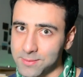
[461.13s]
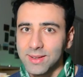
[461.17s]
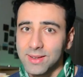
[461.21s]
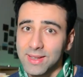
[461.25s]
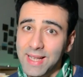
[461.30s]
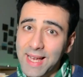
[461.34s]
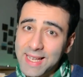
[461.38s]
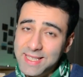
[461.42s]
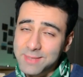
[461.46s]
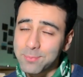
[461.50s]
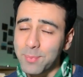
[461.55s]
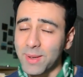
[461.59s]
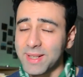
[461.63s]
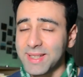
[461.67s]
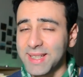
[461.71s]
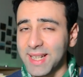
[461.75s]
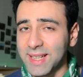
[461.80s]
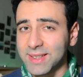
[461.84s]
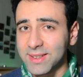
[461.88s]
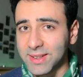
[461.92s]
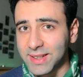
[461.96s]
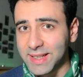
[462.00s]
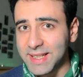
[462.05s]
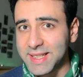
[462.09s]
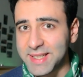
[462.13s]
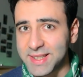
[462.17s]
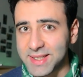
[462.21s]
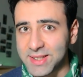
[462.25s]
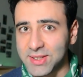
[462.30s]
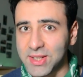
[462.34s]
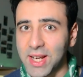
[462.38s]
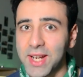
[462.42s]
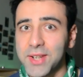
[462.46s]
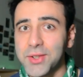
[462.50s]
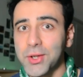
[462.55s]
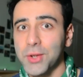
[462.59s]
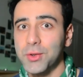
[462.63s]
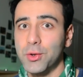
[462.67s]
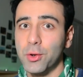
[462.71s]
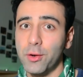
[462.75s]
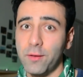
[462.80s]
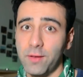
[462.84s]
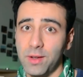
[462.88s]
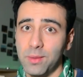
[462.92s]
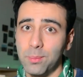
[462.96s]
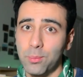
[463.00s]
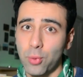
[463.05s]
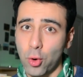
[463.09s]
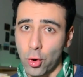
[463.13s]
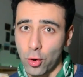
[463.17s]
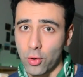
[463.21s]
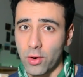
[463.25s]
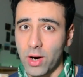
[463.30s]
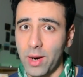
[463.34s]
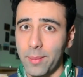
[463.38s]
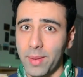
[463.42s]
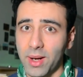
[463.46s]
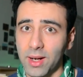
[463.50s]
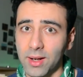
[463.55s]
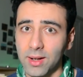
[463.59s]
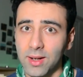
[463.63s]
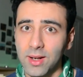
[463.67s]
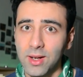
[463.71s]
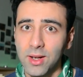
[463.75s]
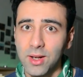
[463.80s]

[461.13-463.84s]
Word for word: Last but not least, data-driven programming.